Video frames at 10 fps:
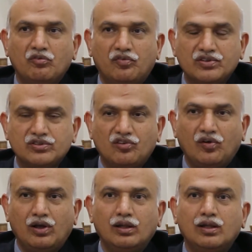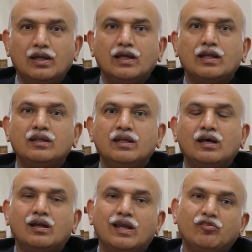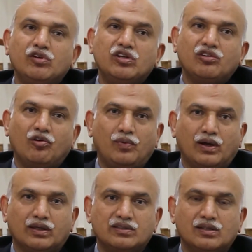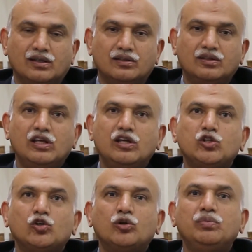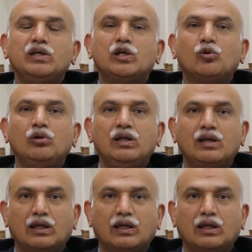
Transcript: First of all, they are languages of Pakistan. They should be equally